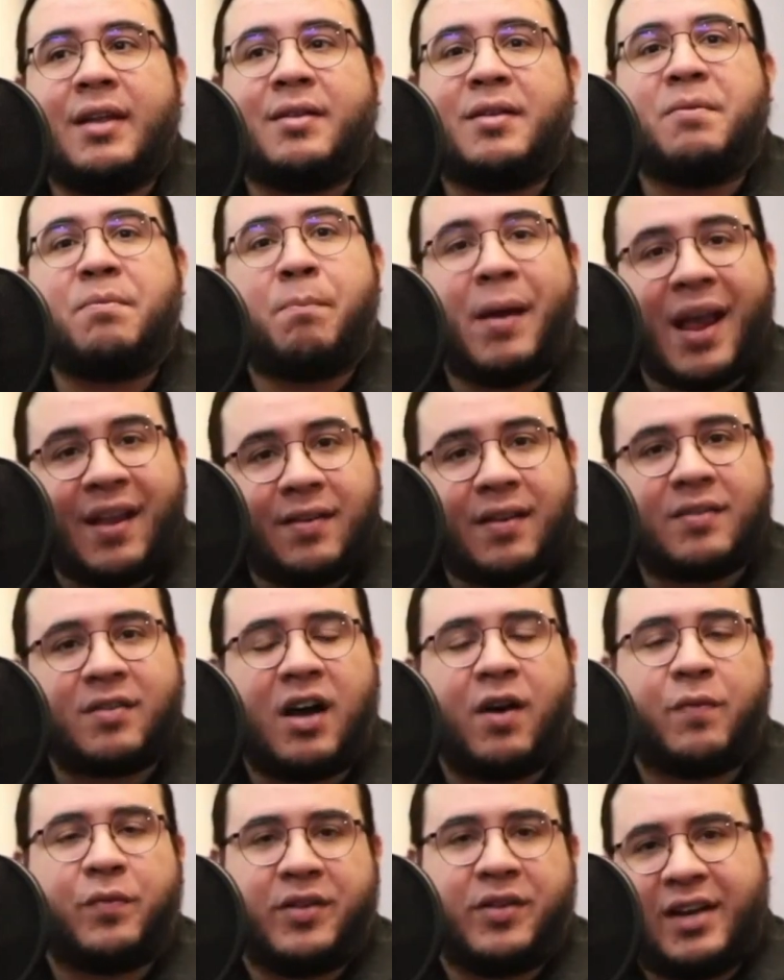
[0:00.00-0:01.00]
the basics
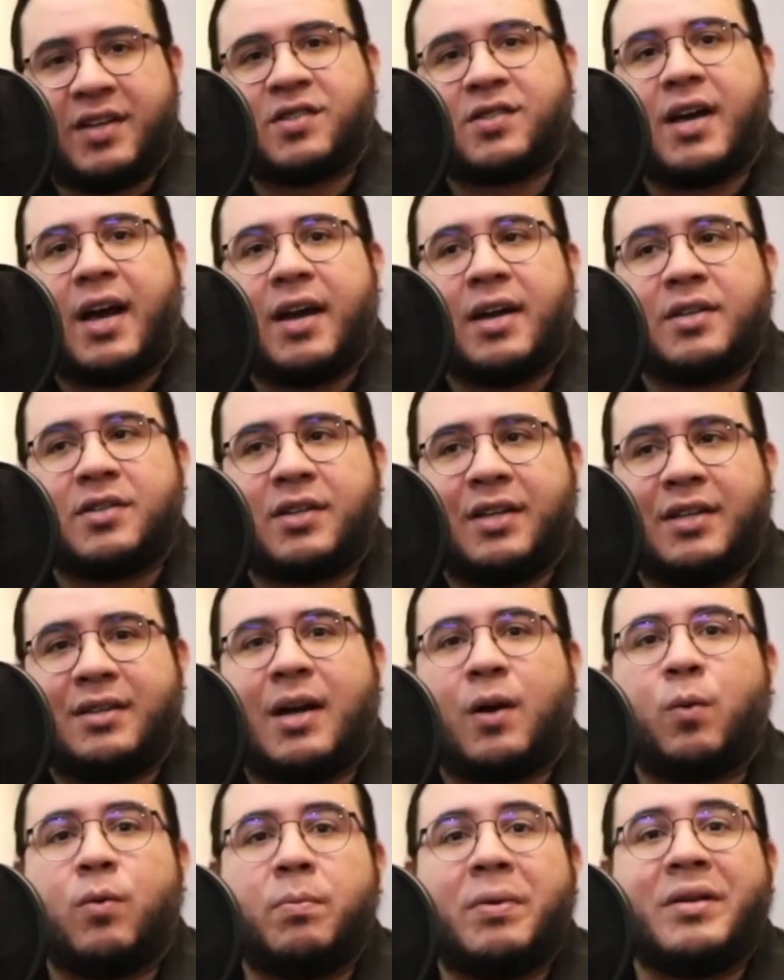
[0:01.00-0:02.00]
of data science, and
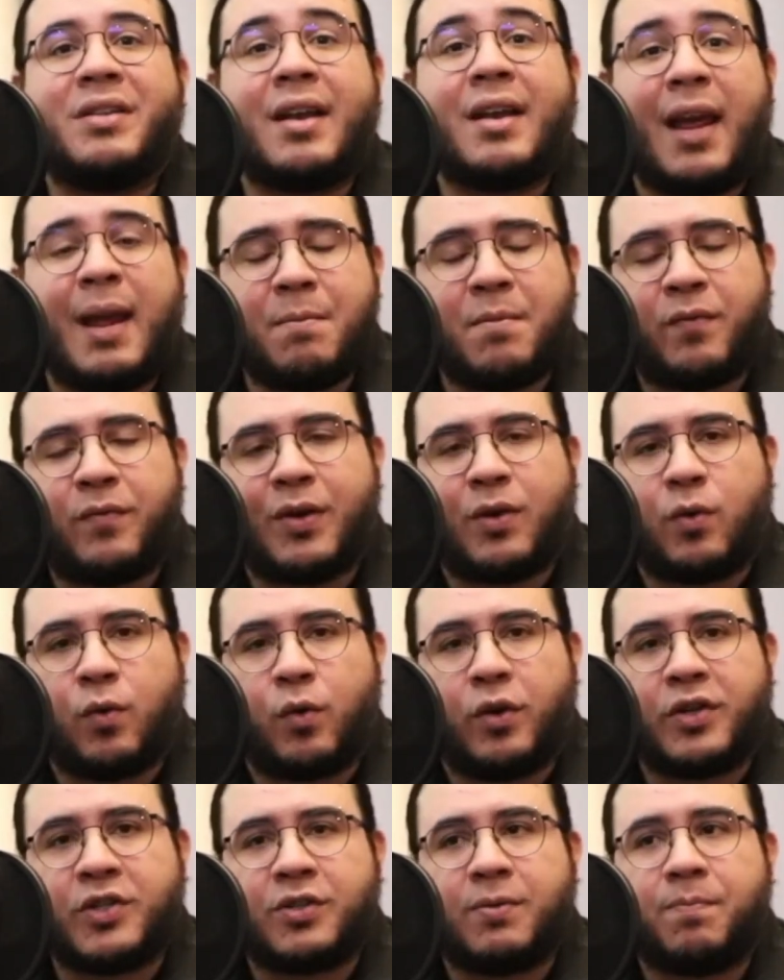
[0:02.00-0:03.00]
that will be the name of the
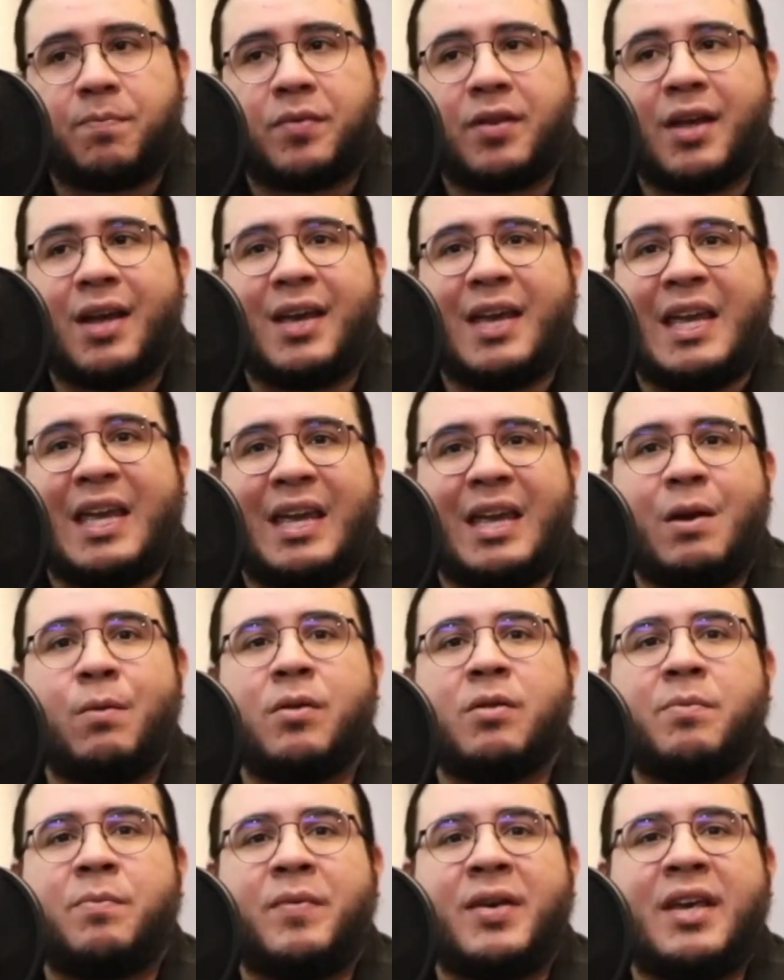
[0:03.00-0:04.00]
course. It
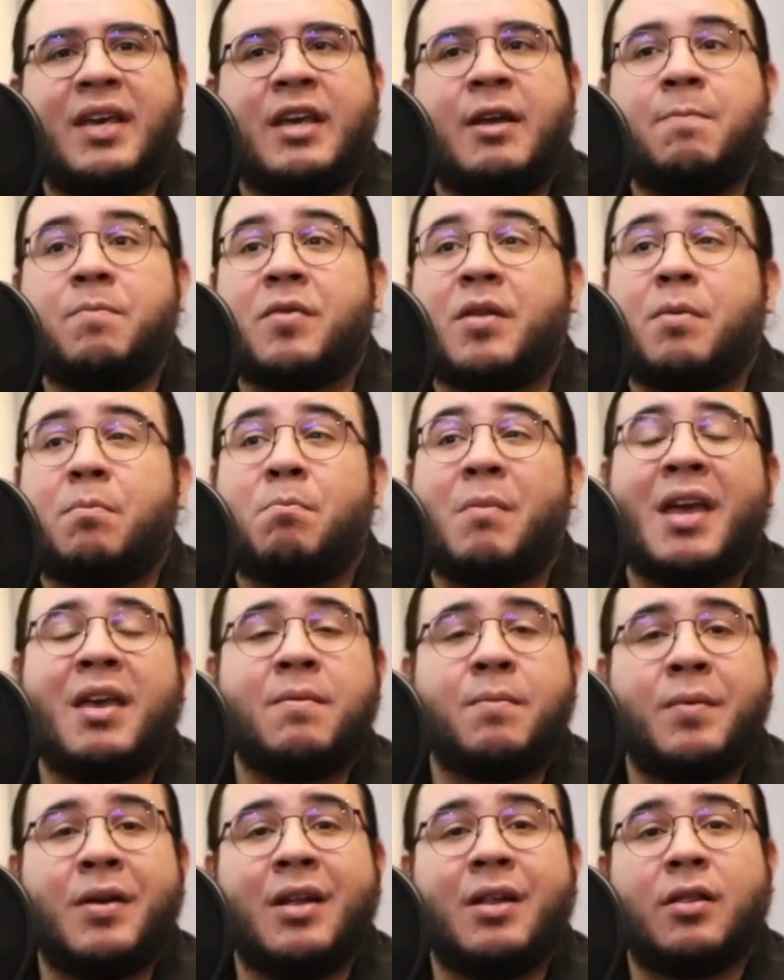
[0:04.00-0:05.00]
will be
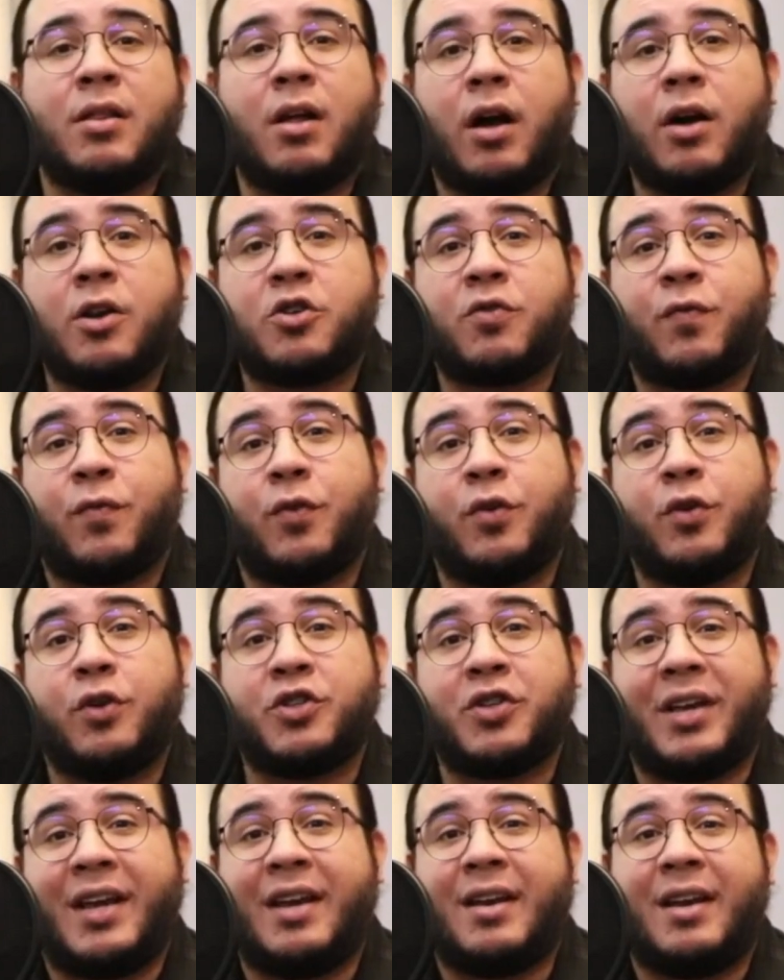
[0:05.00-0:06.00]
maybe launched
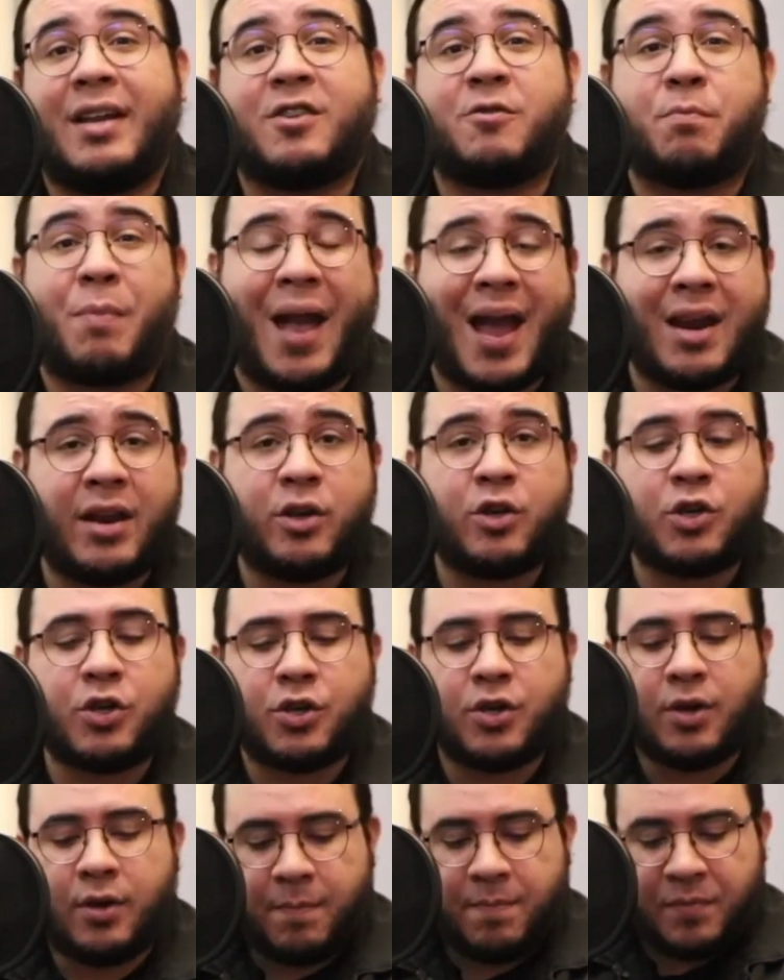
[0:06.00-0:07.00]
first in
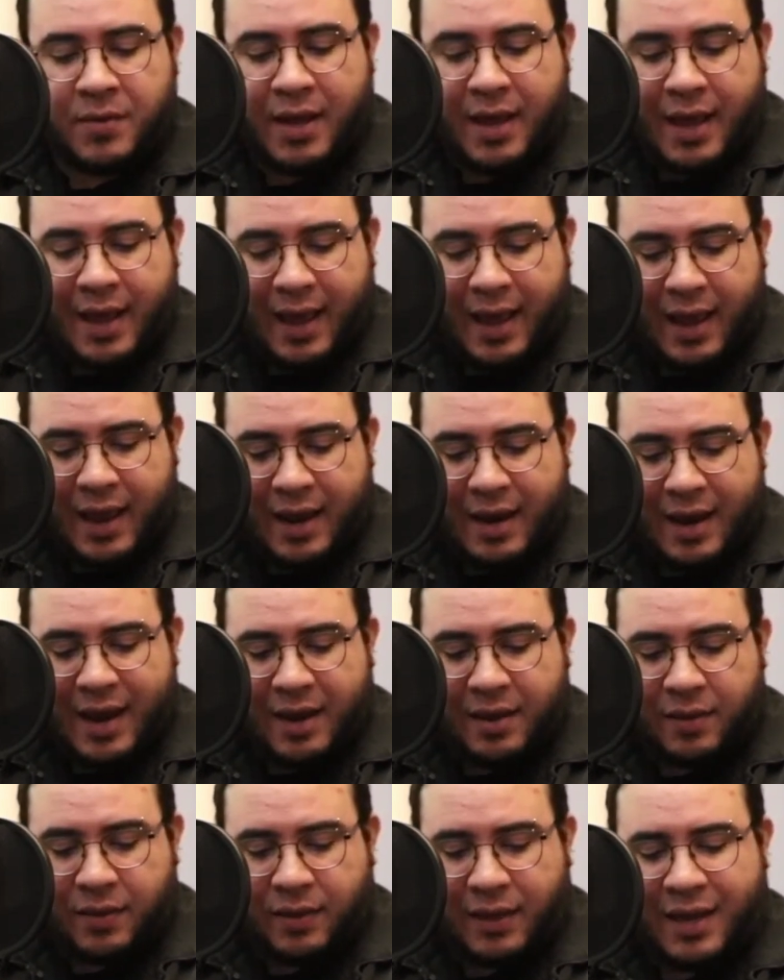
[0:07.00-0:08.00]
Spanish, and
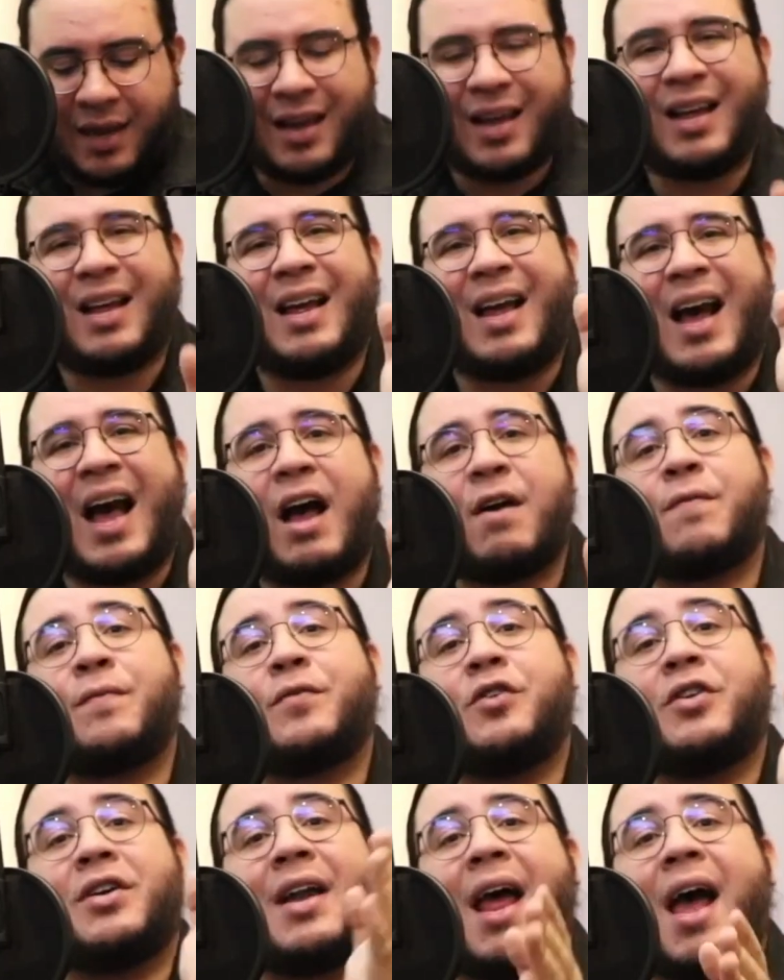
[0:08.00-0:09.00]
I think
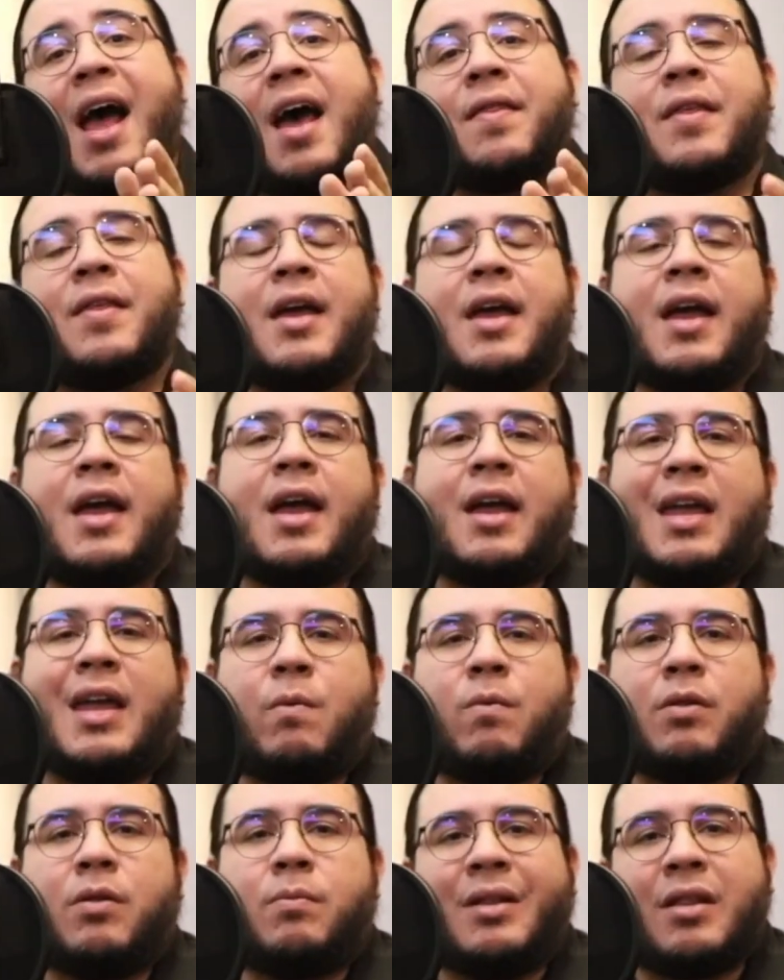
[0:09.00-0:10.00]
after that,
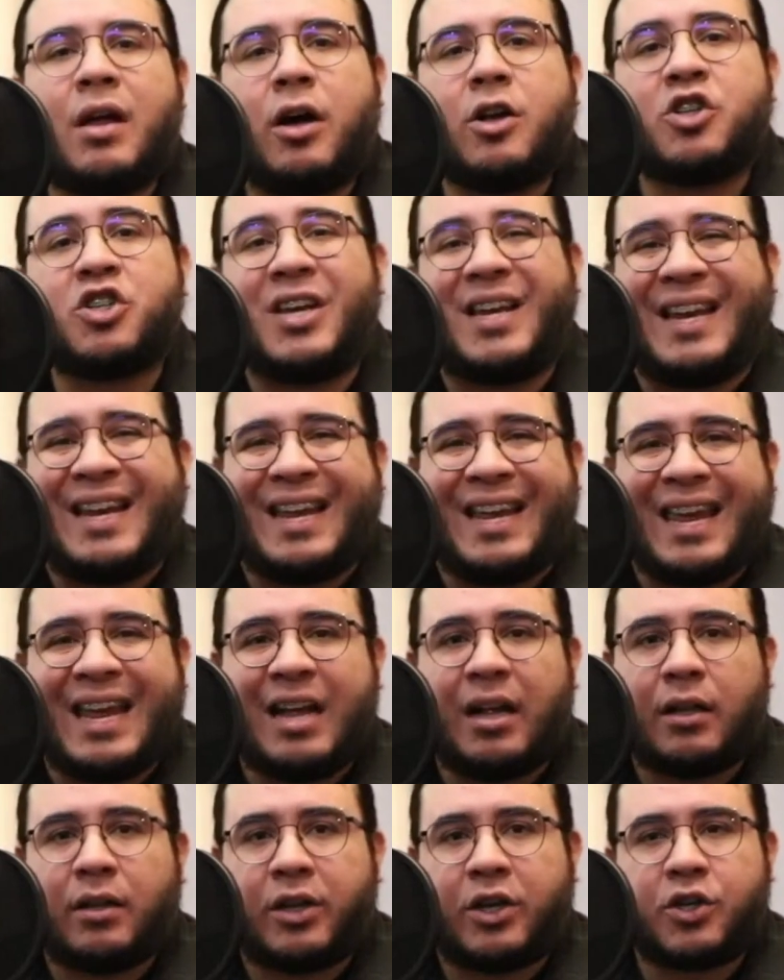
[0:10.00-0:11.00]
it will be launched in
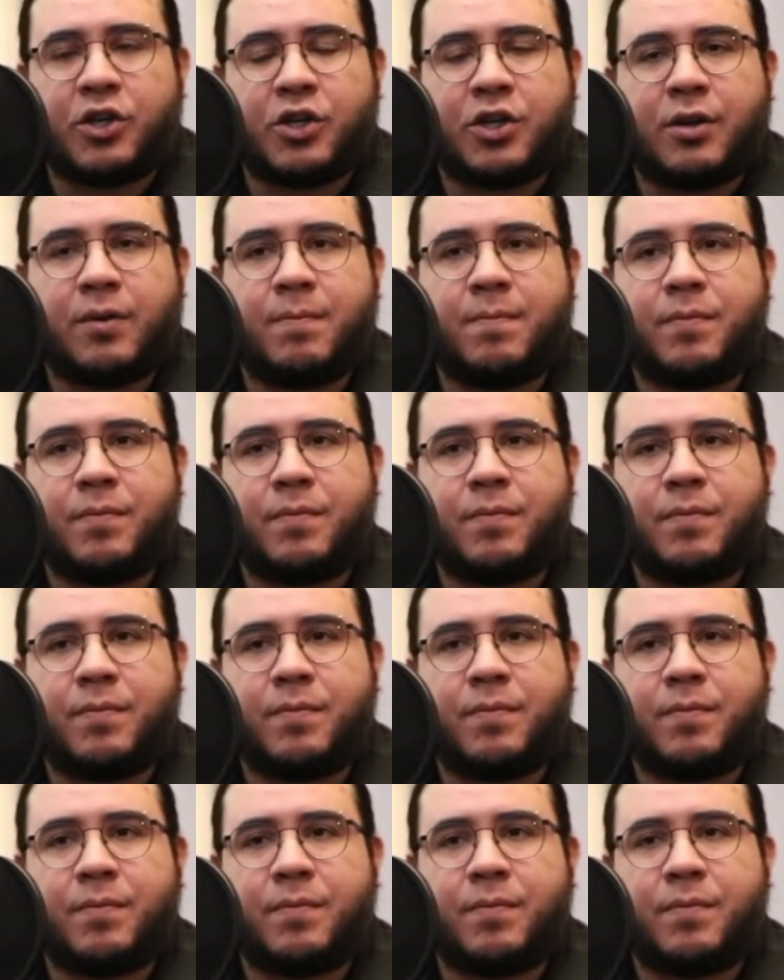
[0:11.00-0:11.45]
English.